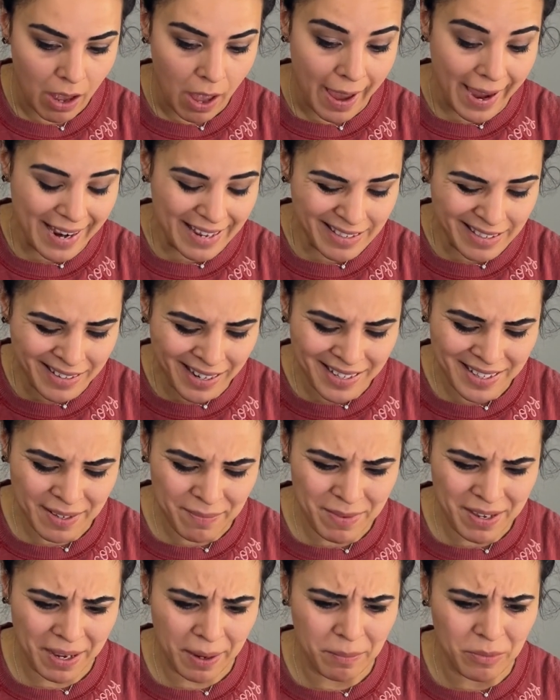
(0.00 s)
it's not
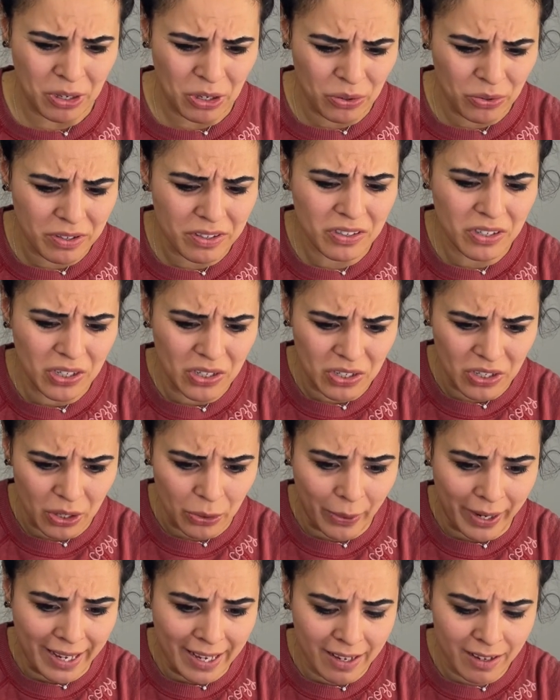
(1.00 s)
something I'm used to
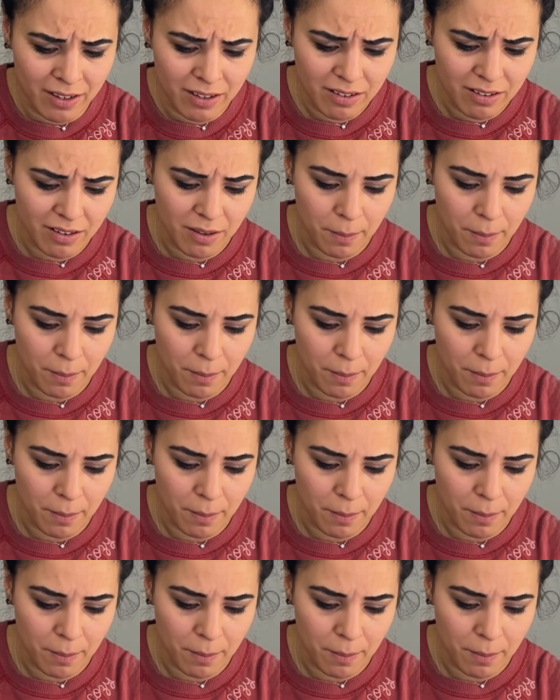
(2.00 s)
doing,